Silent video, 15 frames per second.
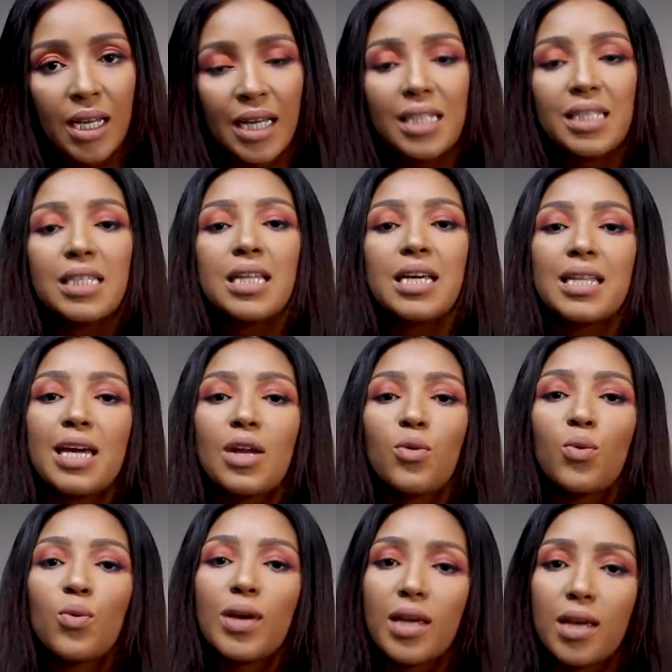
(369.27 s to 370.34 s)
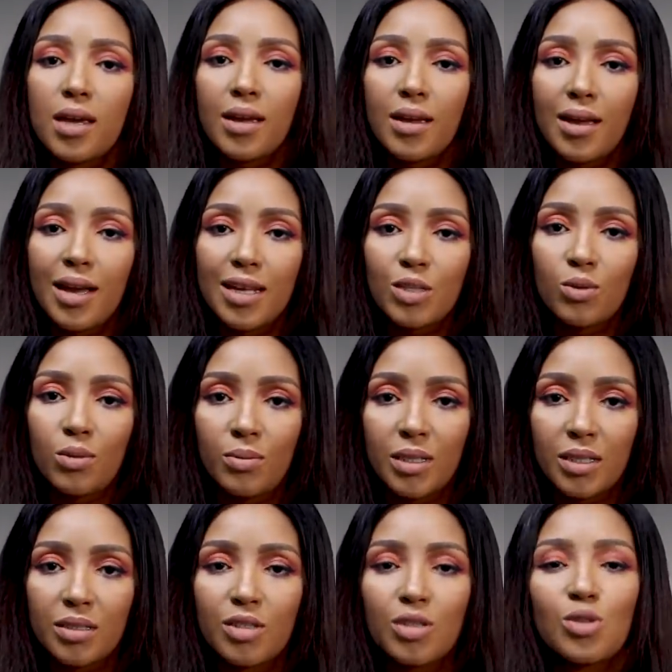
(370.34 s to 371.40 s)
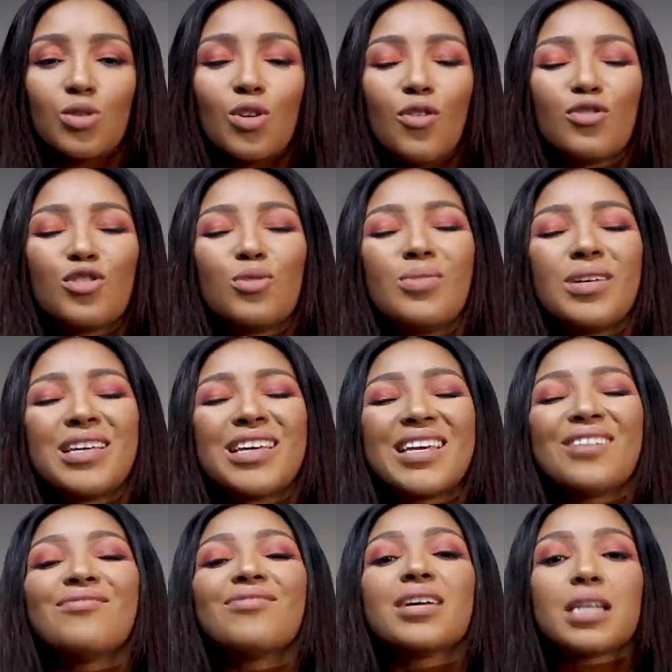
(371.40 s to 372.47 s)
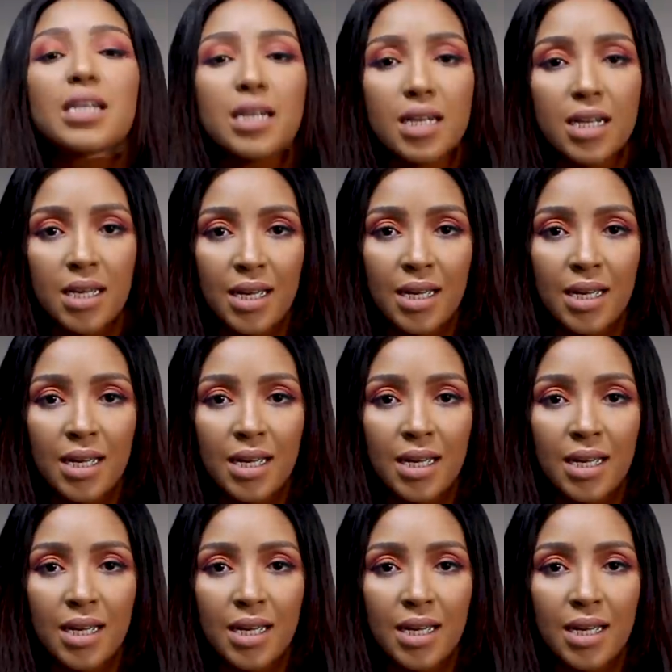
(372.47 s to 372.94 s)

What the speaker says: It is a thing that we as women deserve to be given.